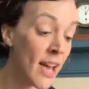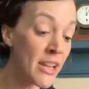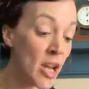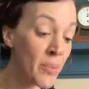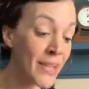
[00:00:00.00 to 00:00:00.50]

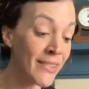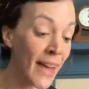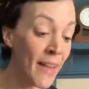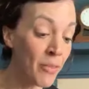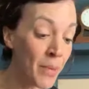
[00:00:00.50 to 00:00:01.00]
and nobody's
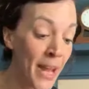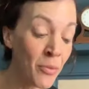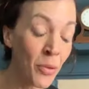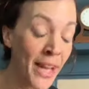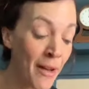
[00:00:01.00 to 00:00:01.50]
ever been able
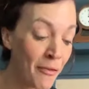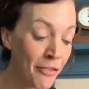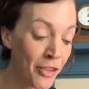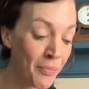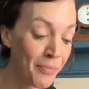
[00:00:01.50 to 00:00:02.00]
to account
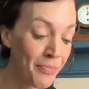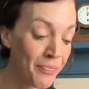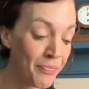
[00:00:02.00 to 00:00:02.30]
for them."